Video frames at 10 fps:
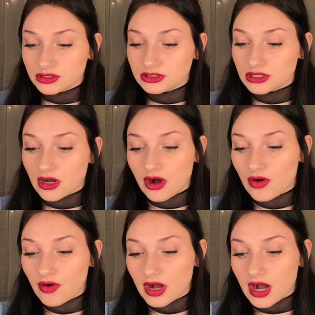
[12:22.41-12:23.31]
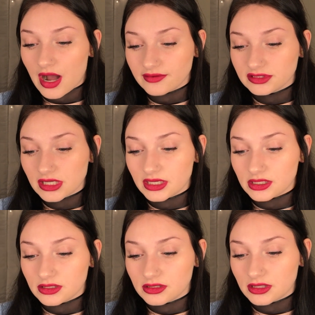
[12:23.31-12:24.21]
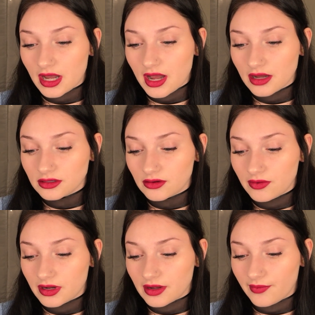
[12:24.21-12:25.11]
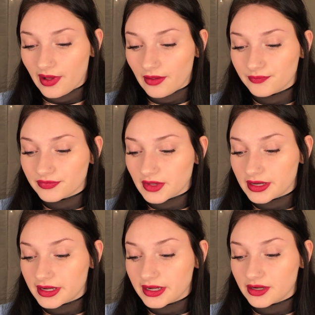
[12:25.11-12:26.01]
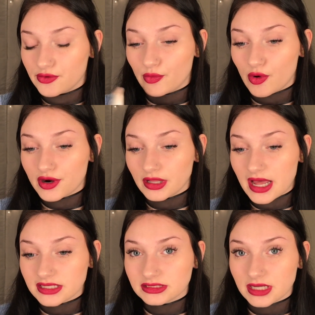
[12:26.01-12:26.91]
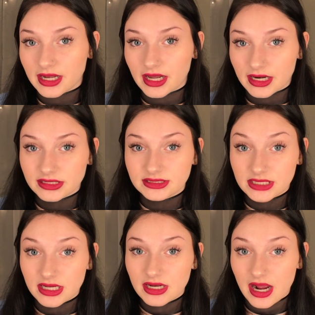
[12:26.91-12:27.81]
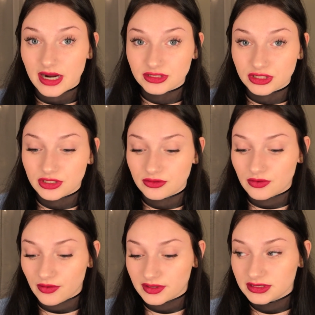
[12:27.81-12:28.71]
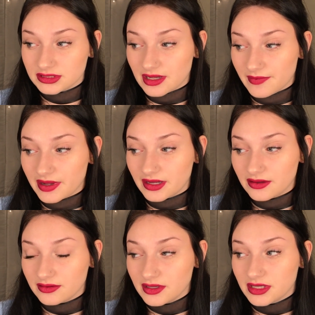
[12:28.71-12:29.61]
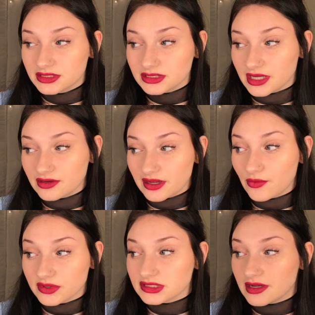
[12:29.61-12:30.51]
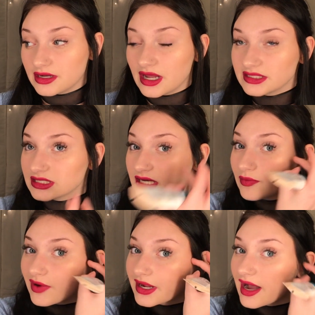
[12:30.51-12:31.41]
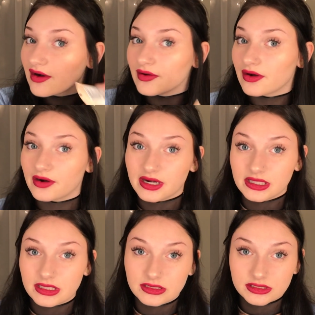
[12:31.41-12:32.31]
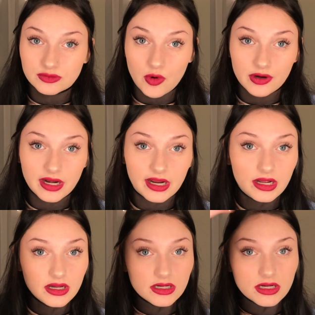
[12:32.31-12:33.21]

So I was like, yeah, you know what, I will. And I wore it last night, and I did actually notice that my skin like it didn't break out or anything this morning.